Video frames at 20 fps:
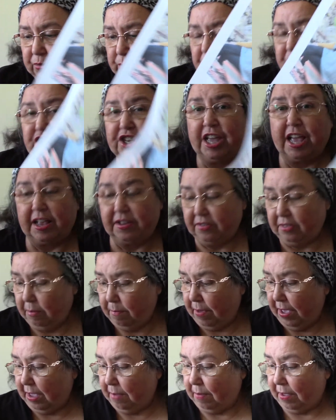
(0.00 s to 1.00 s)
when she has the
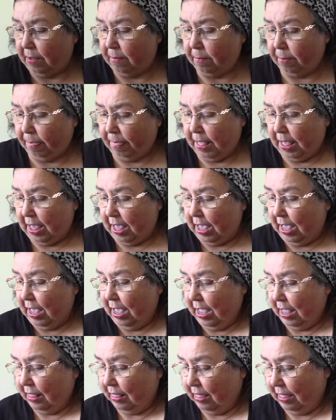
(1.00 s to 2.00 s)
baby.
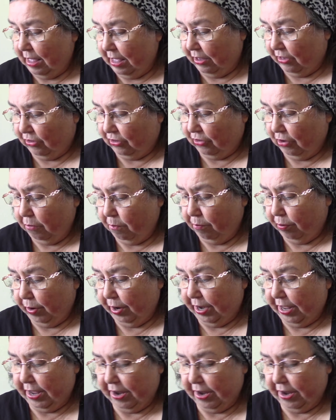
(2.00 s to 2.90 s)
And it's so pretty.